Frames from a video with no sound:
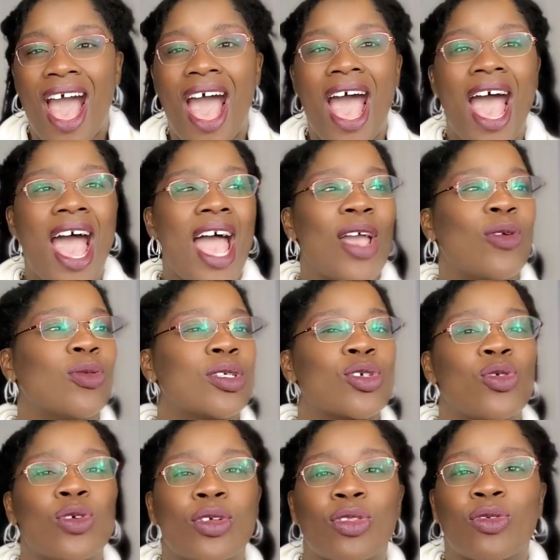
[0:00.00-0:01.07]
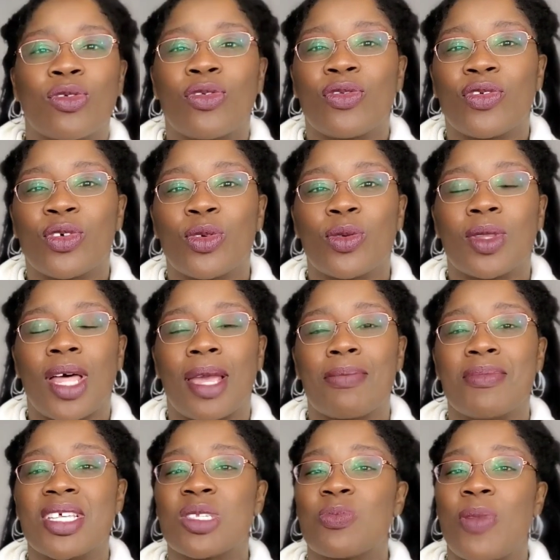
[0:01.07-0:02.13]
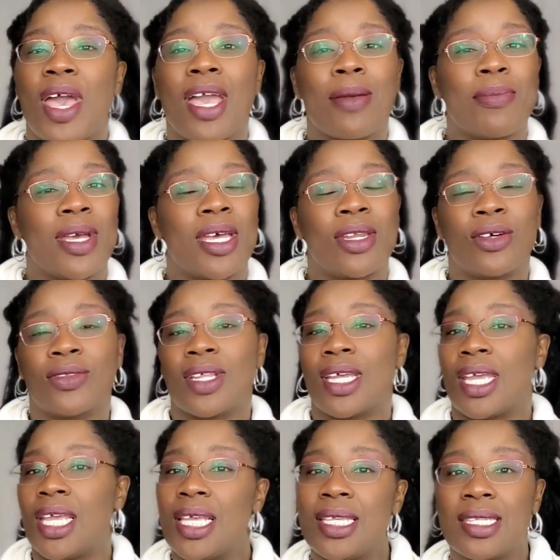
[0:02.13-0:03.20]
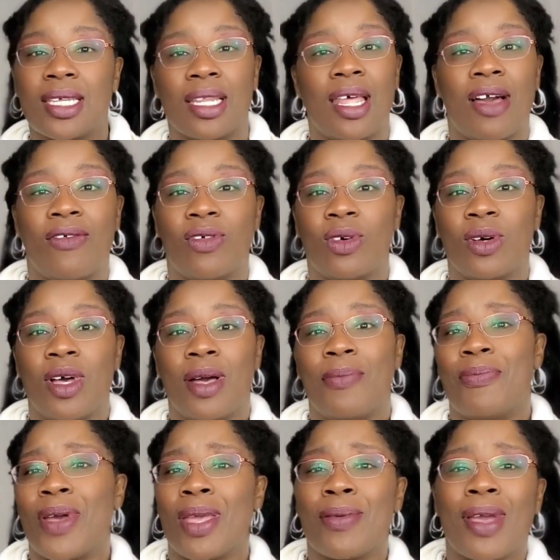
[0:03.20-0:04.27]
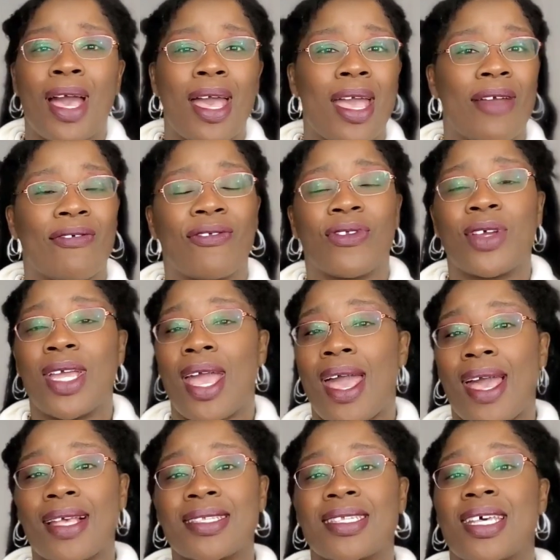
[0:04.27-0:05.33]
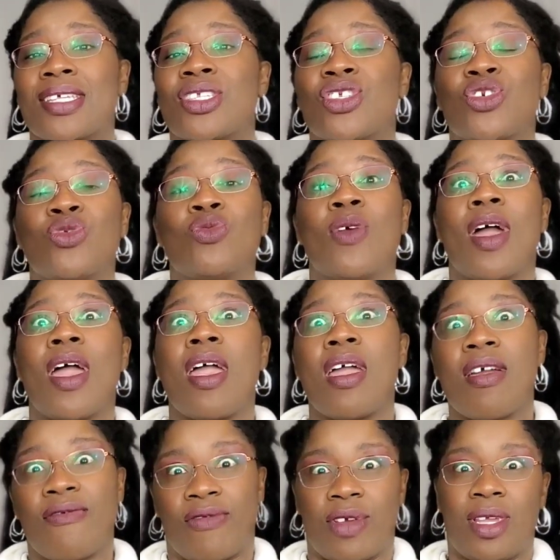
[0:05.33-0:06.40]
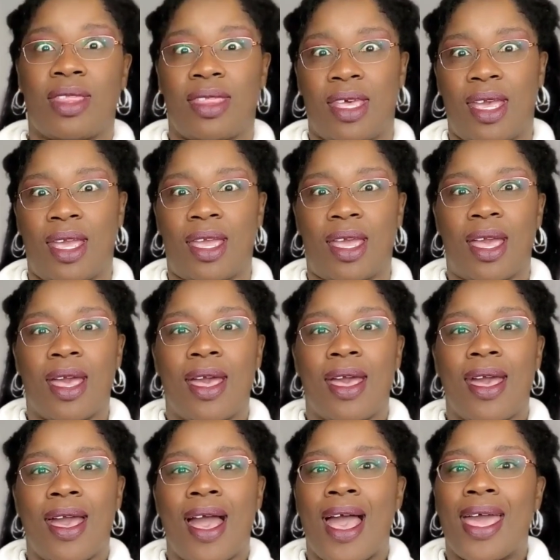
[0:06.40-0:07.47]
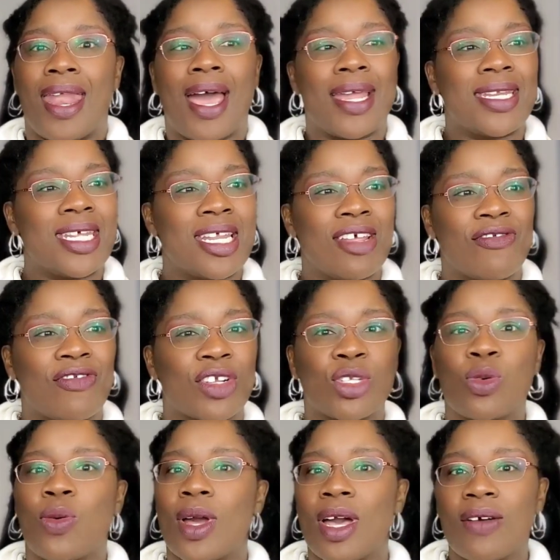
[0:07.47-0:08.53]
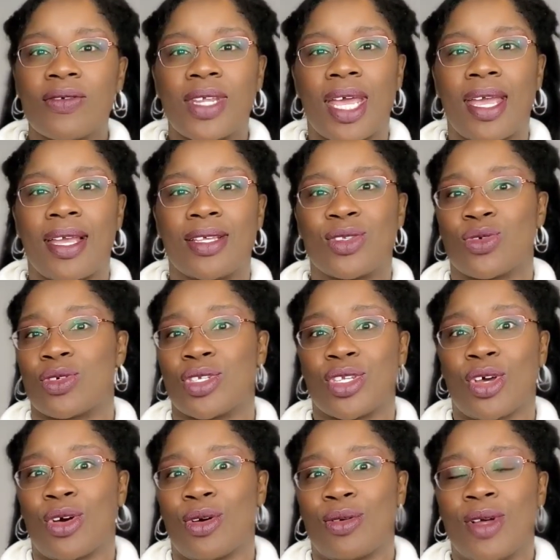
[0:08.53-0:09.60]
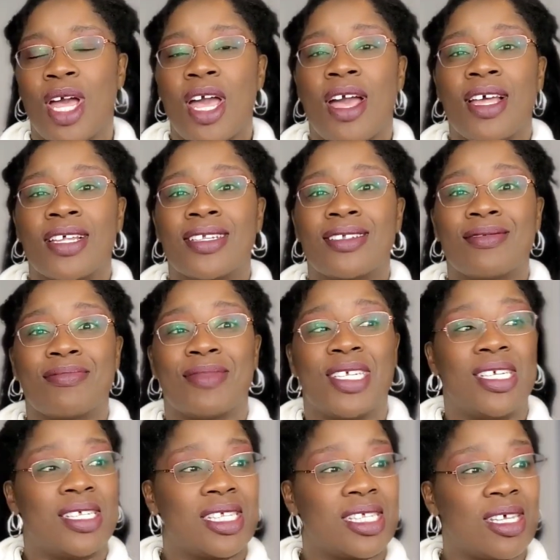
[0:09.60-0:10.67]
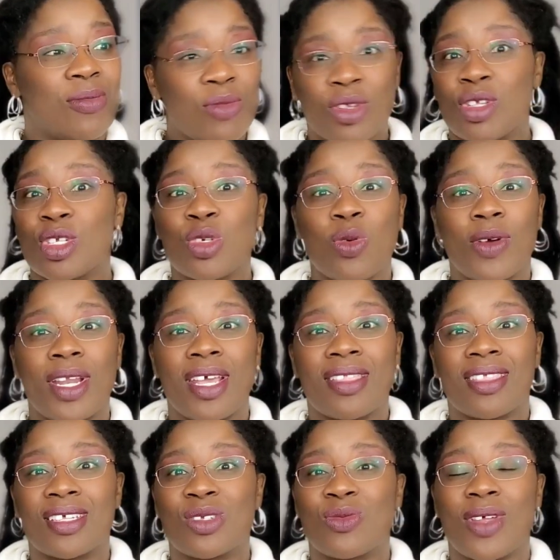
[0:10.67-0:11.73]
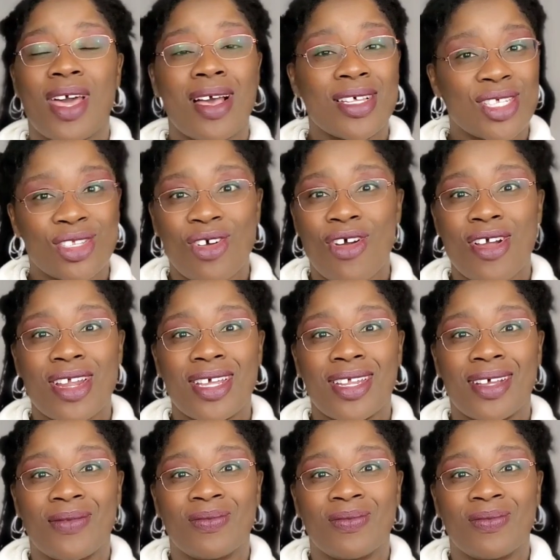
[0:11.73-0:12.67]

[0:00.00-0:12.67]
I was going through food like Miss Pac-Man on the easy level. Baby, I had free access to everything. And I did it for 12 days or so. December the 20th is when I started.